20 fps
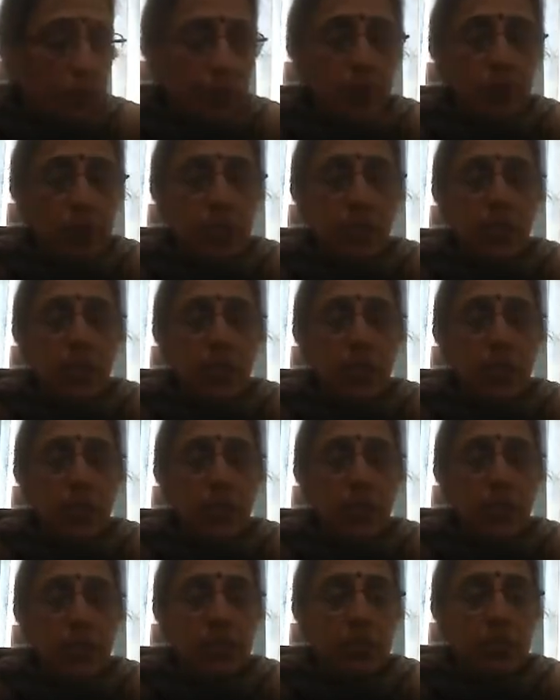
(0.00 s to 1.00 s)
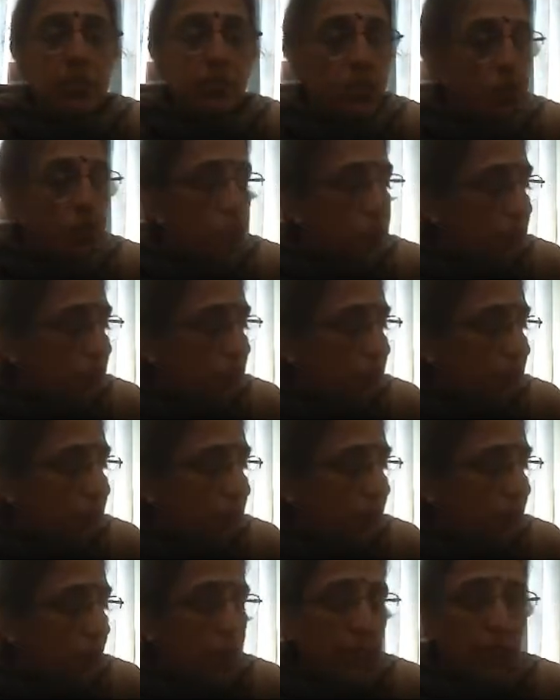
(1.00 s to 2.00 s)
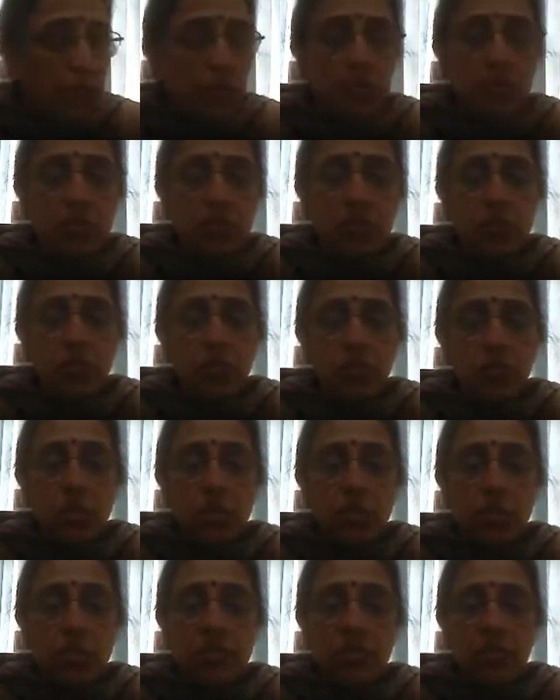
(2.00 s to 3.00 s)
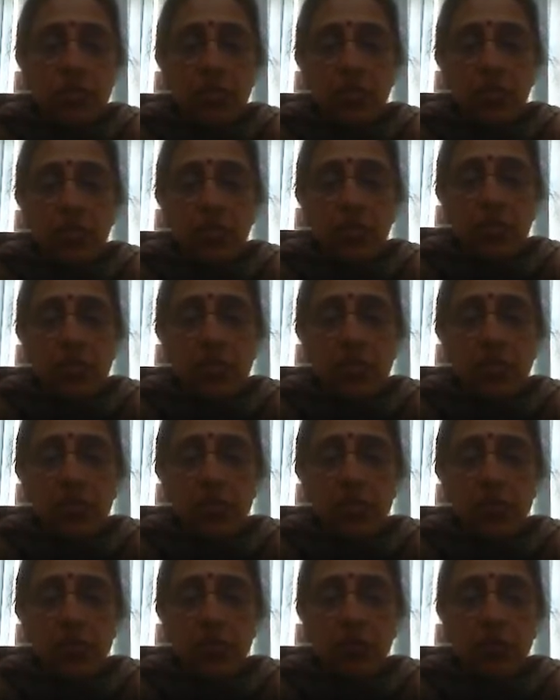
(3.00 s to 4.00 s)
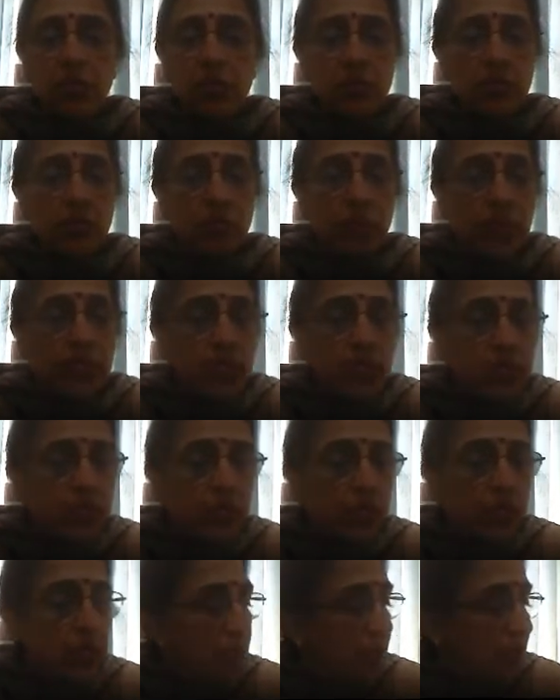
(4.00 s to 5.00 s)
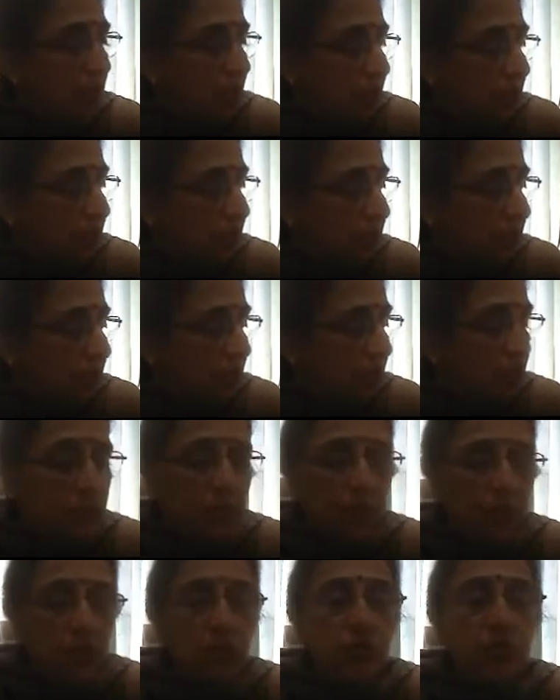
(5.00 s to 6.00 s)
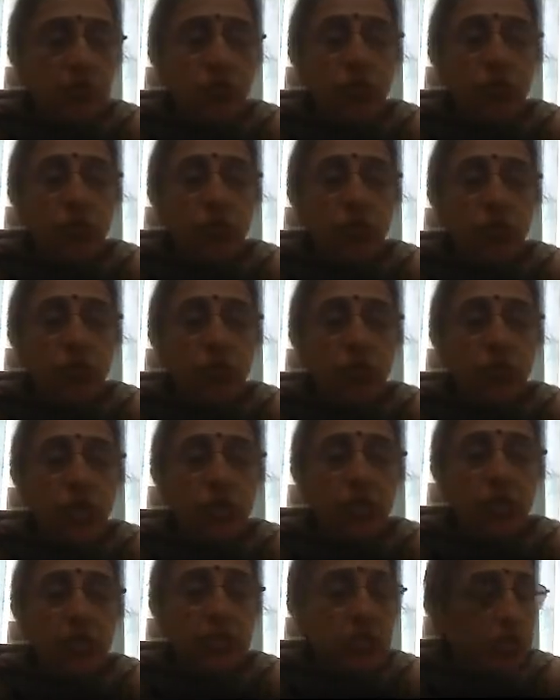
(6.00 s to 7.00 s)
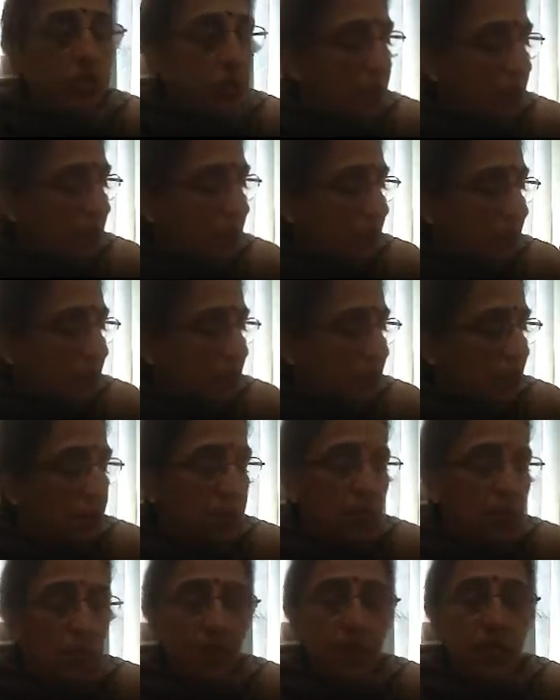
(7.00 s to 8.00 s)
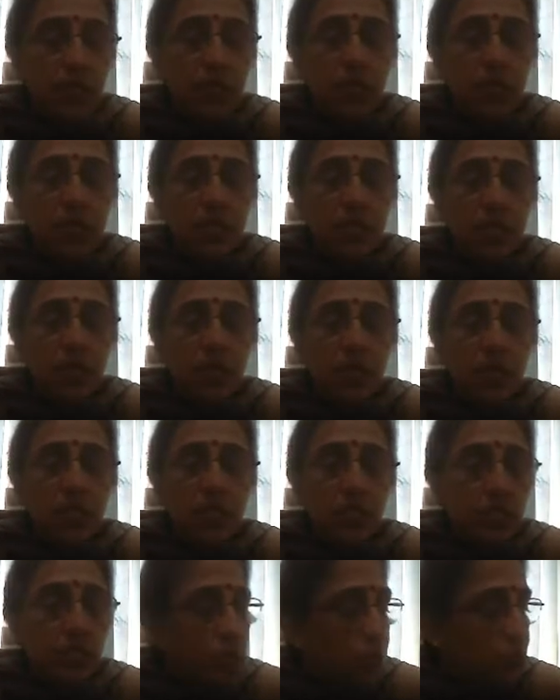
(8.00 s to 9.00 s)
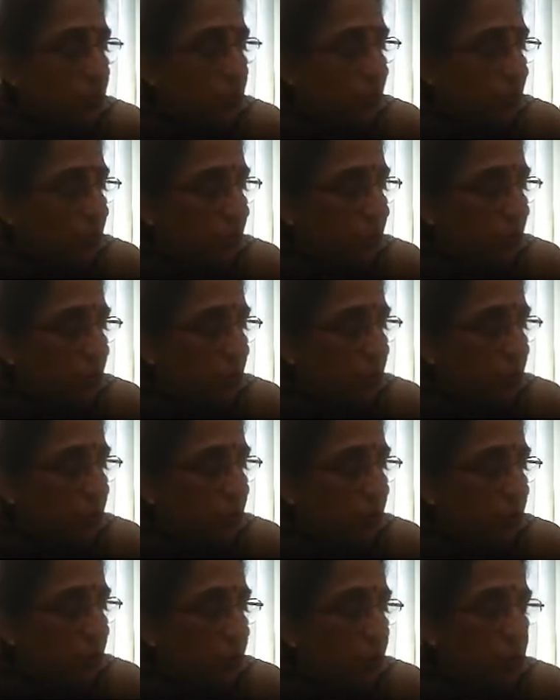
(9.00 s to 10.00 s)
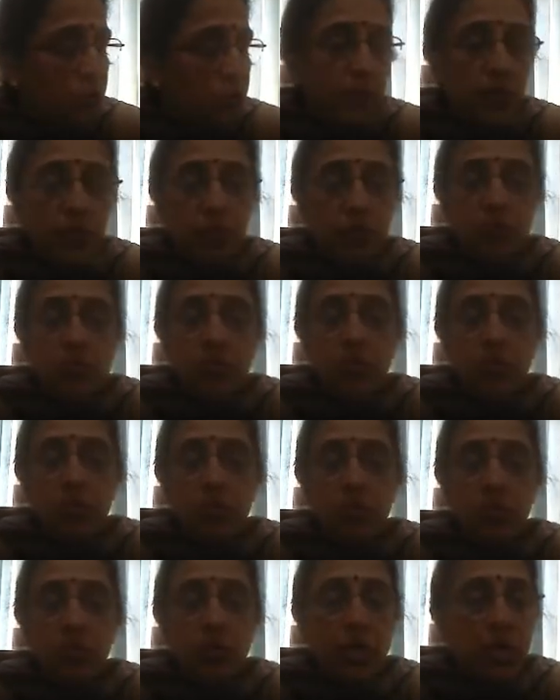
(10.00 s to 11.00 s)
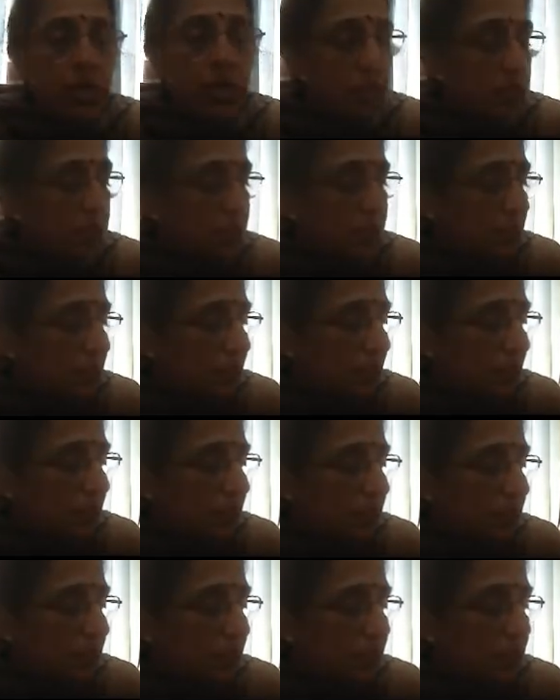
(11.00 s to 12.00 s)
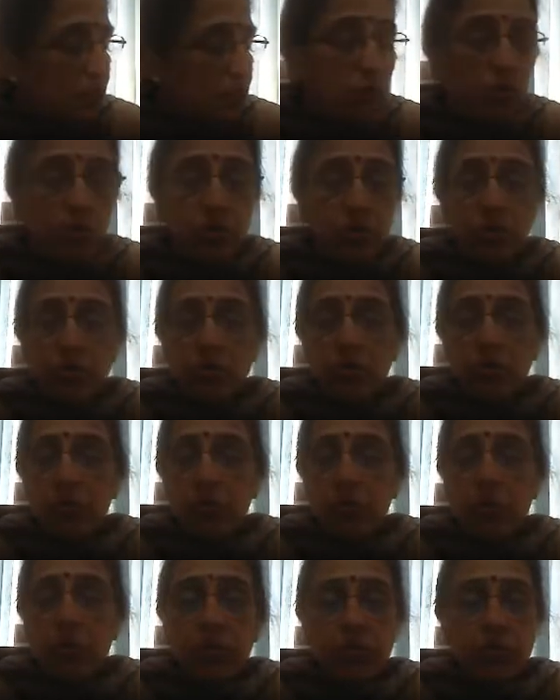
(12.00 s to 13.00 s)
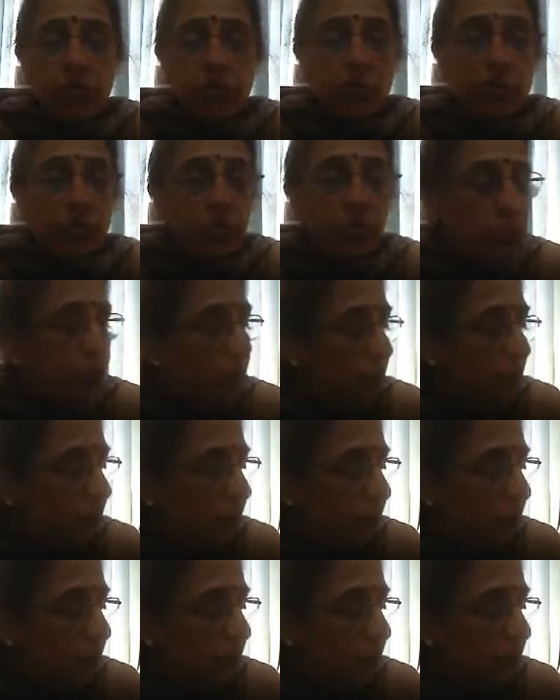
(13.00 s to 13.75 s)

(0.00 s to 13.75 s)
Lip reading: plus x2 minus 2x3 less than or equal to 8, then 4x1 minus x2 plus 2x3 more than or equal to 2,